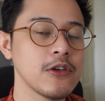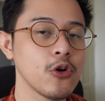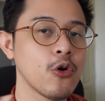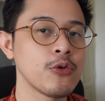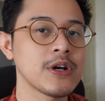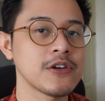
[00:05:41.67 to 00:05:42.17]

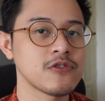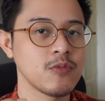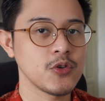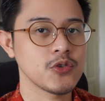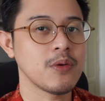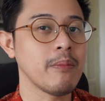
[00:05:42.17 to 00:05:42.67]
your own
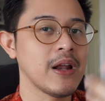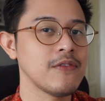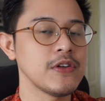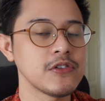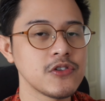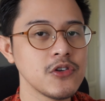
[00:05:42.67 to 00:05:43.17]
contribution
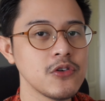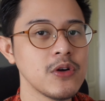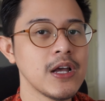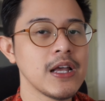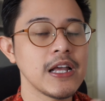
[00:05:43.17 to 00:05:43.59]
benefits you,